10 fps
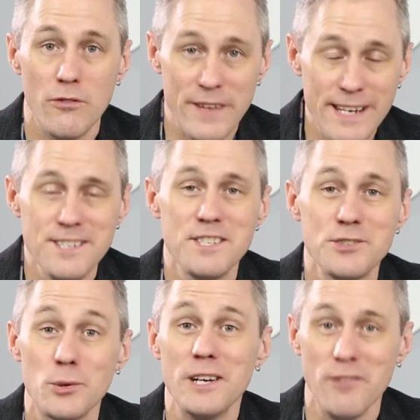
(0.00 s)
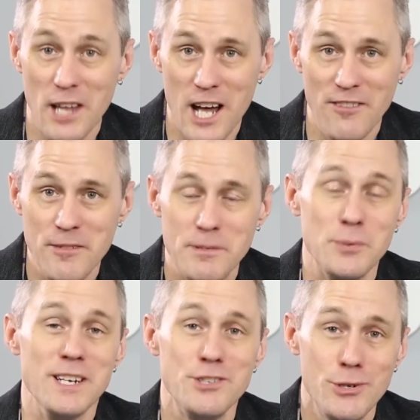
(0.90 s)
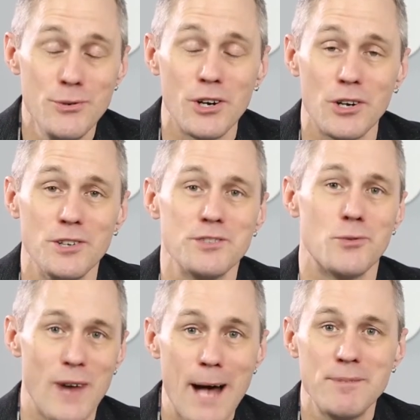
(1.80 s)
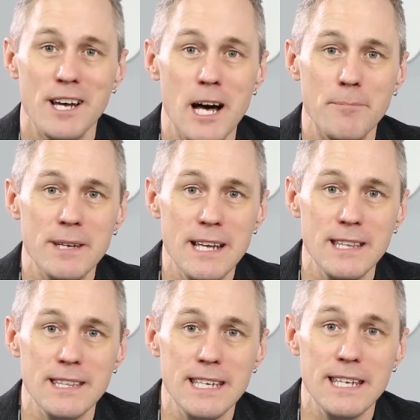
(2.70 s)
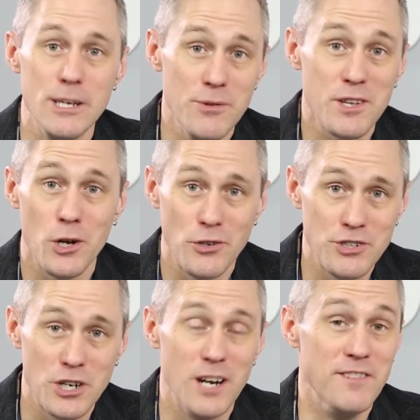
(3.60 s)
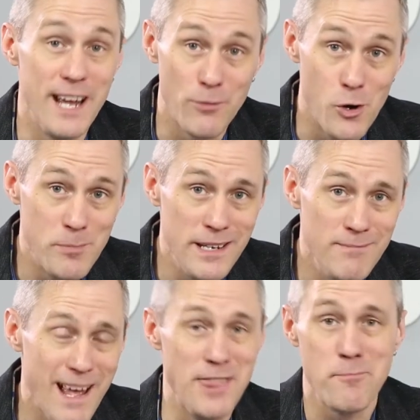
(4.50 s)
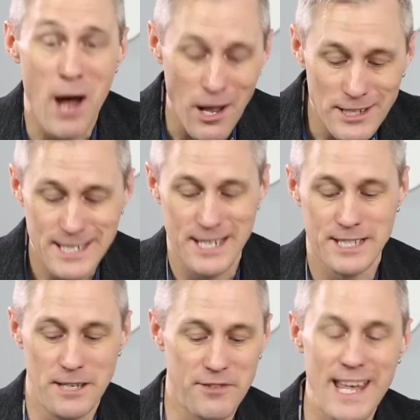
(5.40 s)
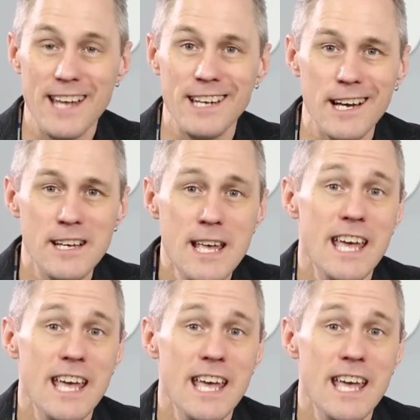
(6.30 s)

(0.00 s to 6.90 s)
Rafiki is the story of love between two girls wrapped up in the youth culture of Nairobi and the politics of Kenya.